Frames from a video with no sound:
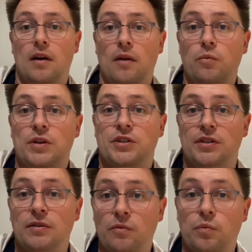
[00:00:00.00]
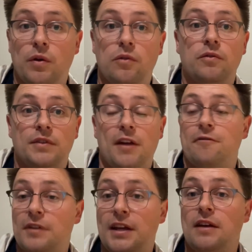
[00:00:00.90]
which will
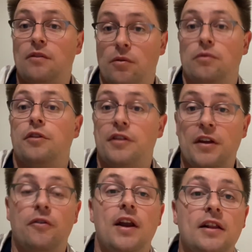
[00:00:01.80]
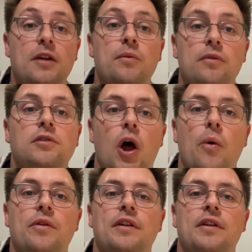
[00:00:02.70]
definitely or theoretically will lower the